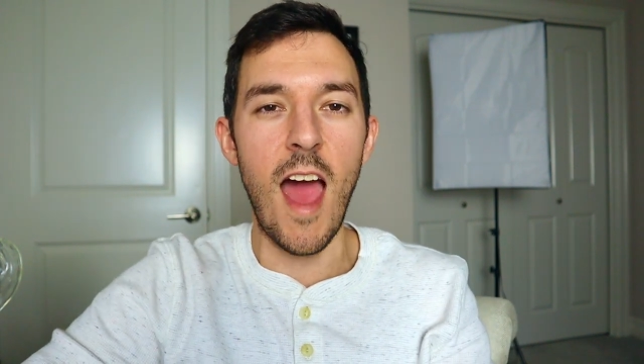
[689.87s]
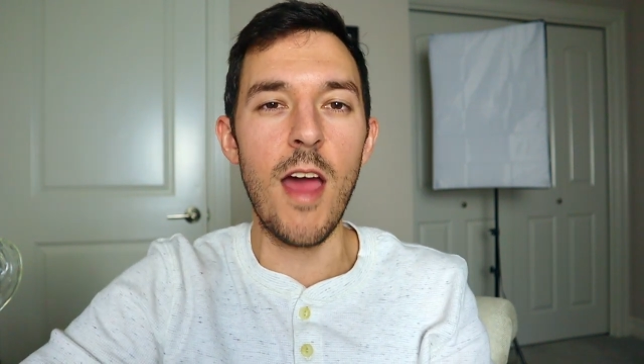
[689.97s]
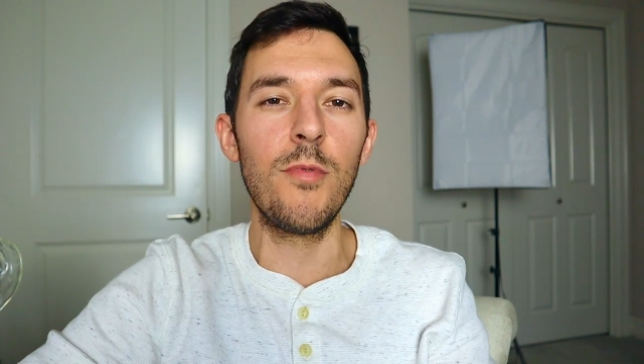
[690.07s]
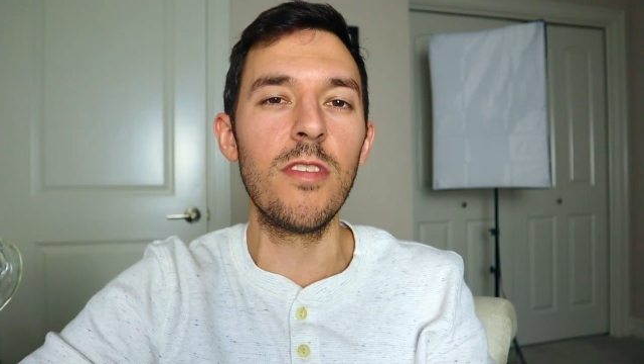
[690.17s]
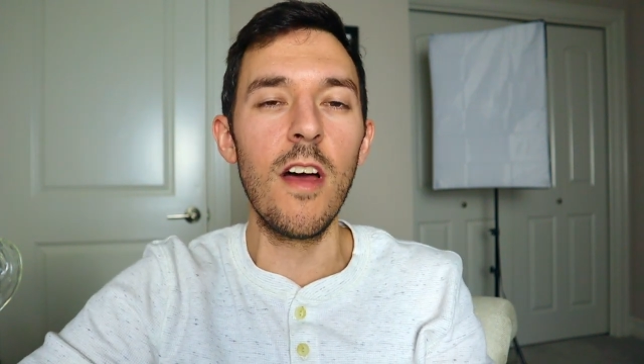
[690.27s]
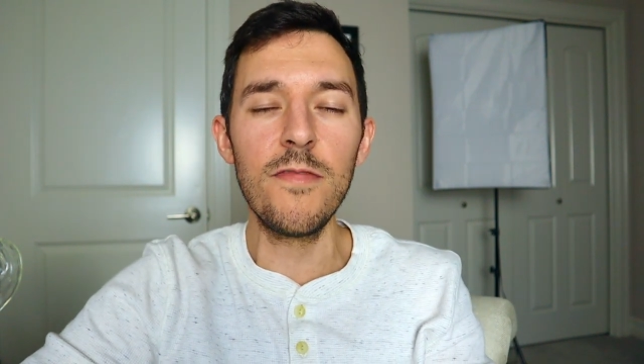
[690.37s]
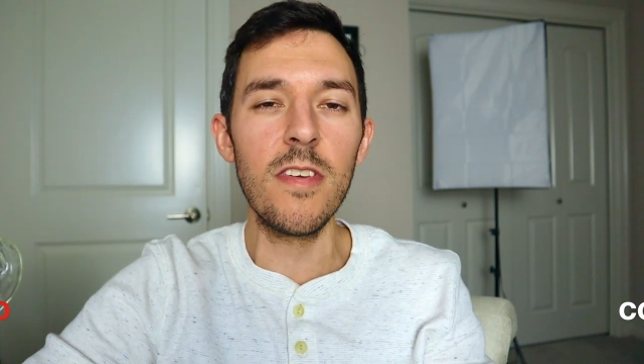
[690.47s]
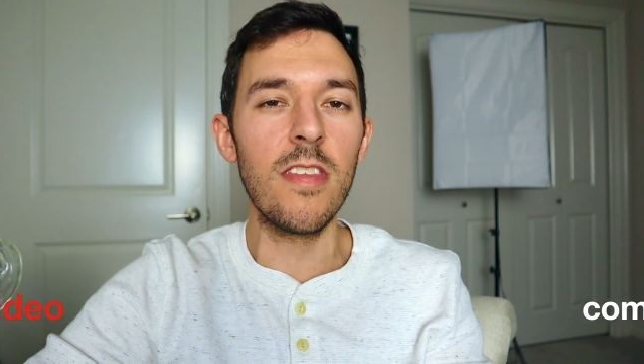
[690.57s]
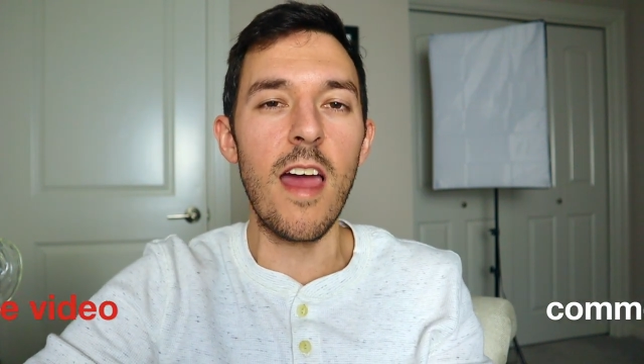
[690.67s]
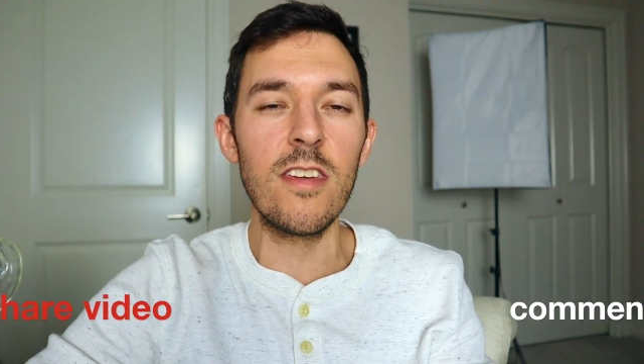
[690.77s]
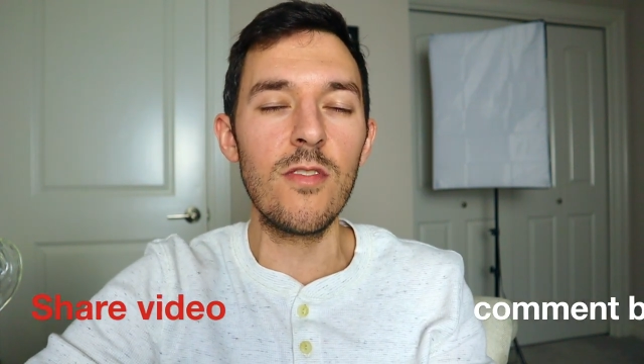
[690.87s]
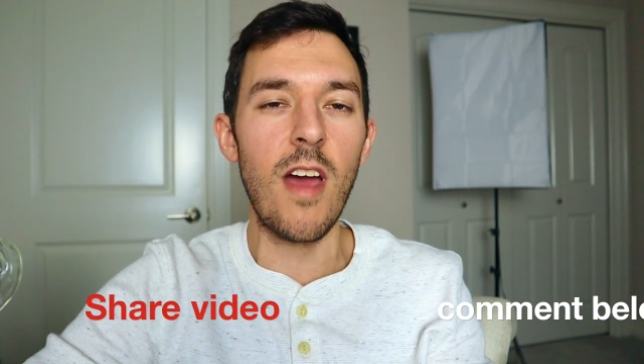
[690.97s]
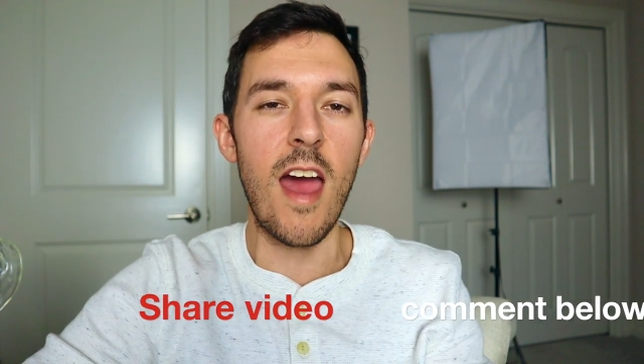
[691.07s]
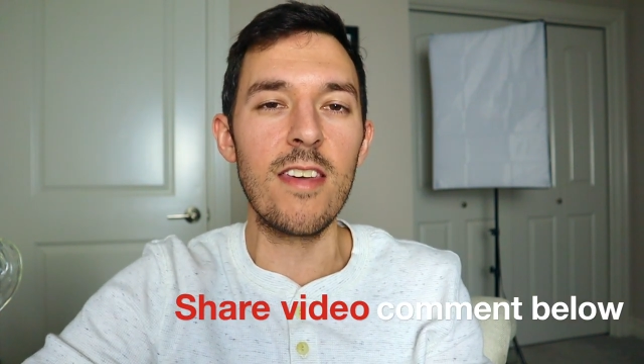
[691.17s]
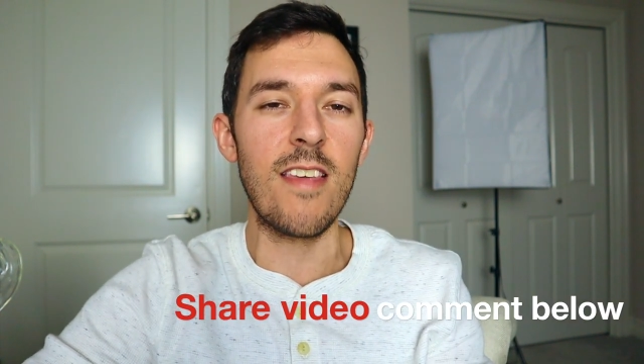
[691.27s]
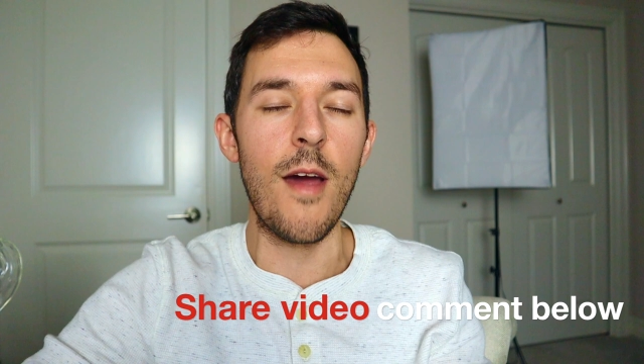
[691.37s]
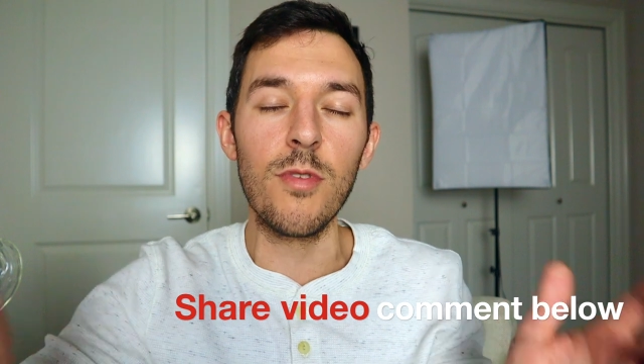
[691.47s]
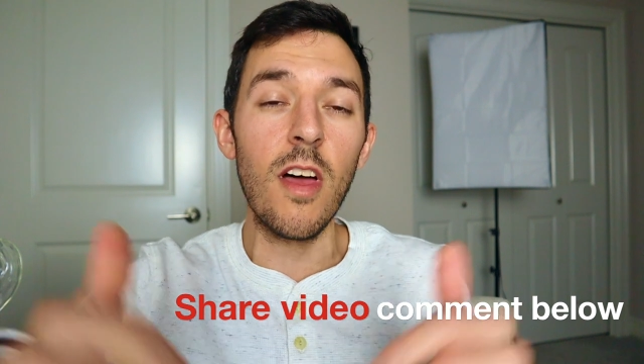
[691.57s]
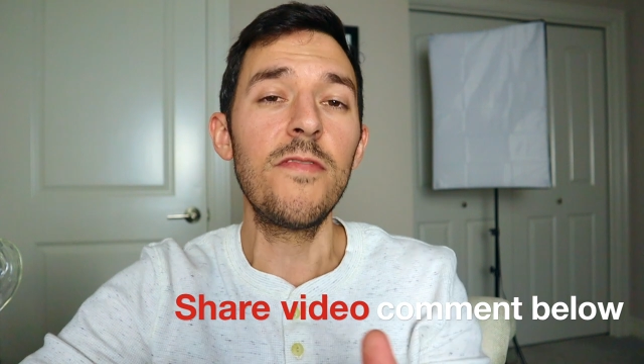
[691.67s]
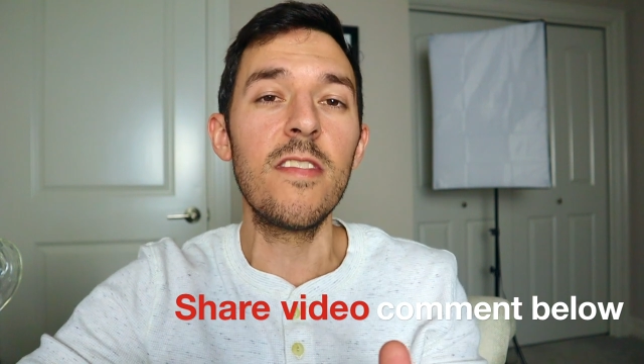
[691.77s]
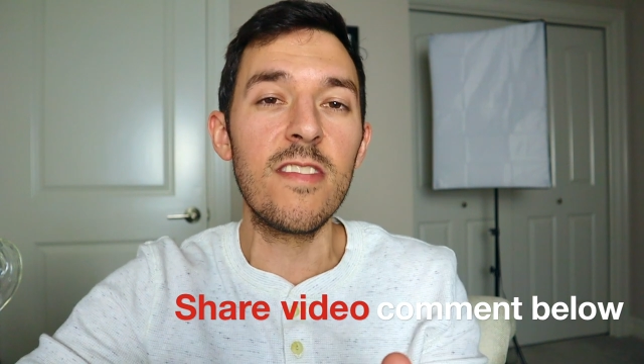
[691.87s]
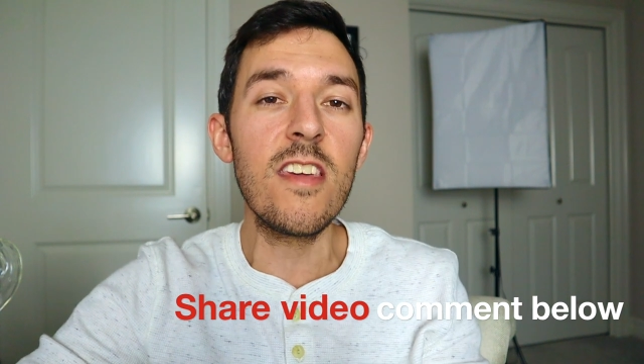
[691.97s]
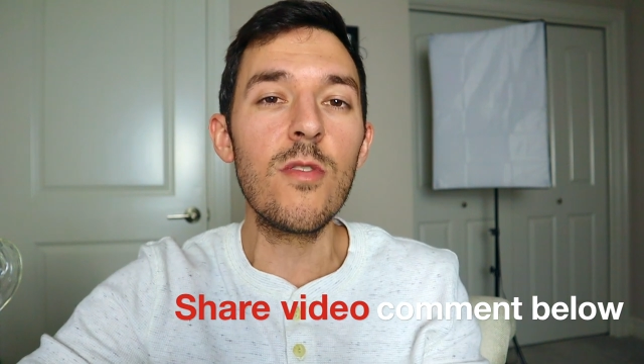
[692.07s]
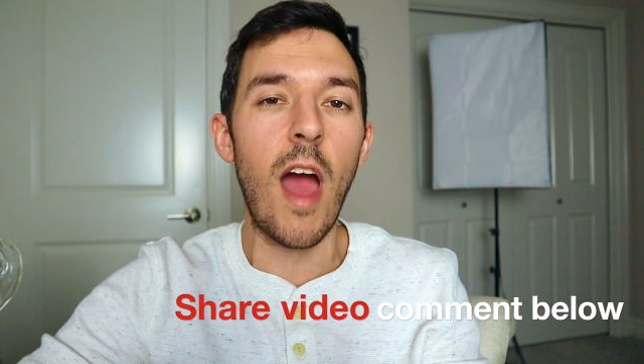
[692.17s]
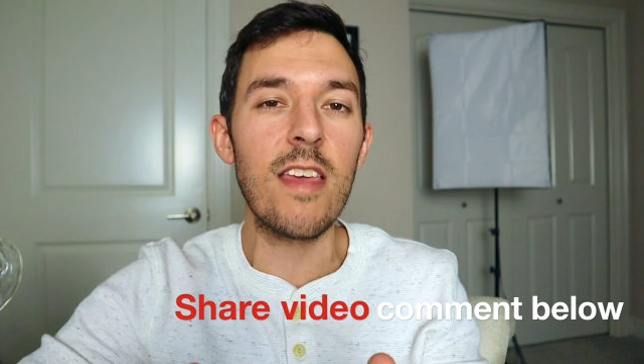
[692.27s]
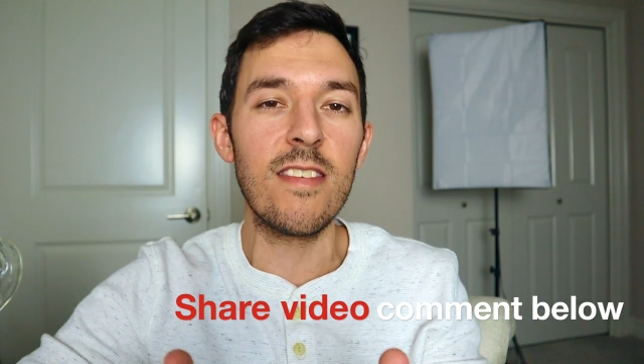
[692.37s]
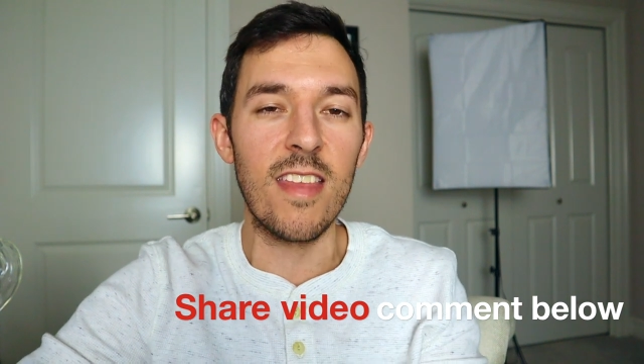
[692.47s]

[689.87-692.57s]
I would love to see you guys in